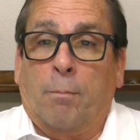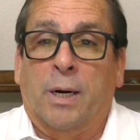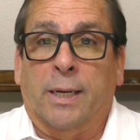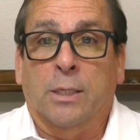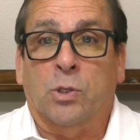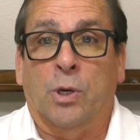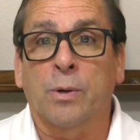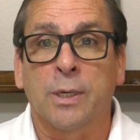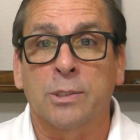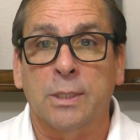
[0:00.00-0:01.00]
But it's
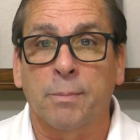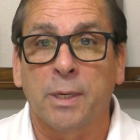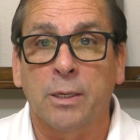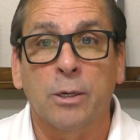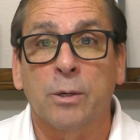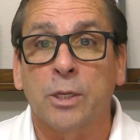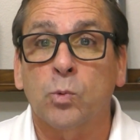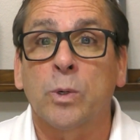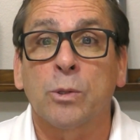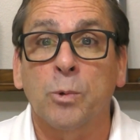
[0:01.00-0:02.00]
curious. I mean,
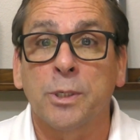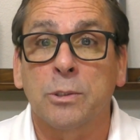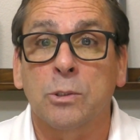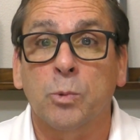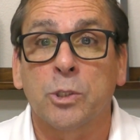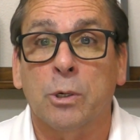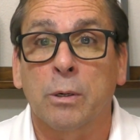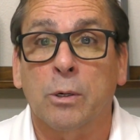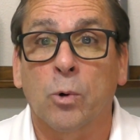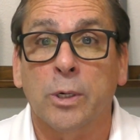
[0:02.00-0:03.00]
that's one of the reasons we
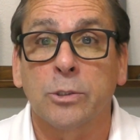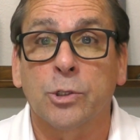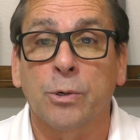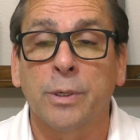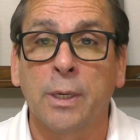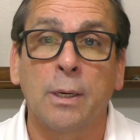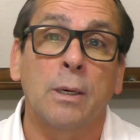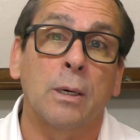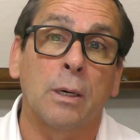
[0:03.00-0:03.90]
started Cork and Journey.